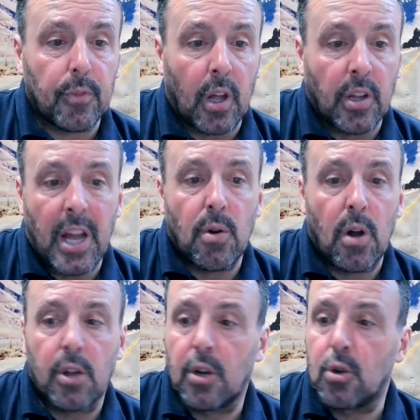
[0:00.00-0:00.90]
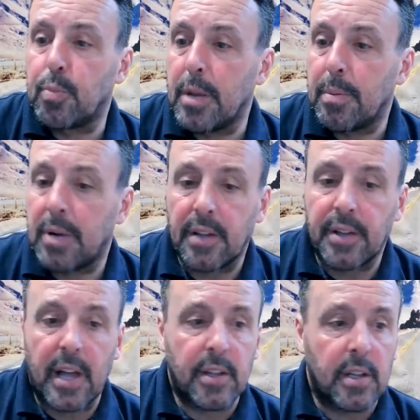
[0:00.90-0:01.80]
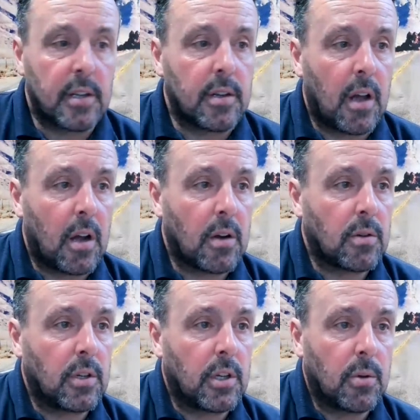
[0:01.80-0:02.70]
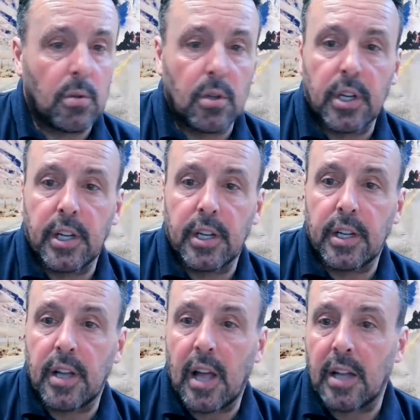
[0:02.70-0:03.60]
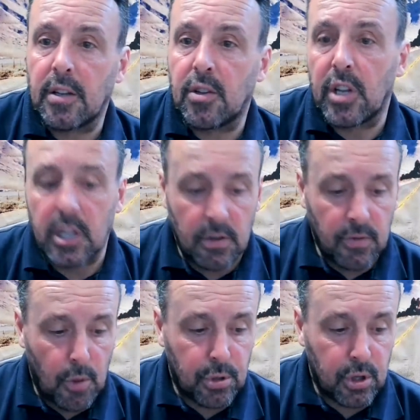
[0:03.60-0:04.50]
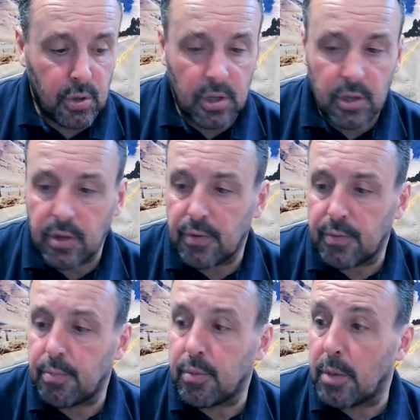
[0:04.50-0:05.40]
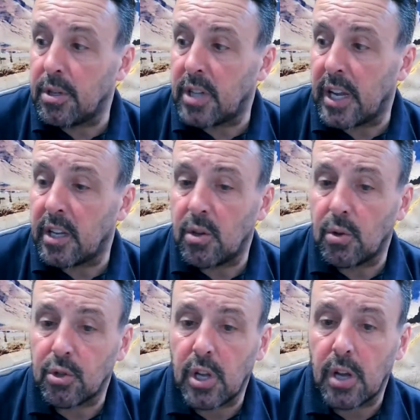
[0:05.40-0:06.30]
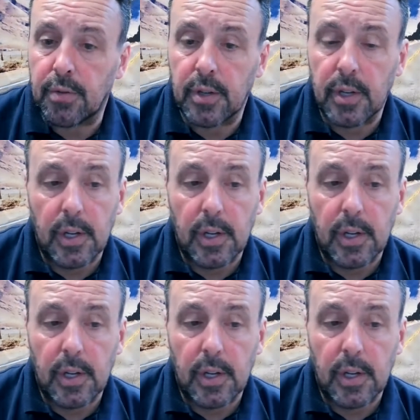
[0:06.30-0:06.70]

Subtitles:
there are those people out there that are, you know, looking at it and thinking of opportunities of coming and taking your stuff.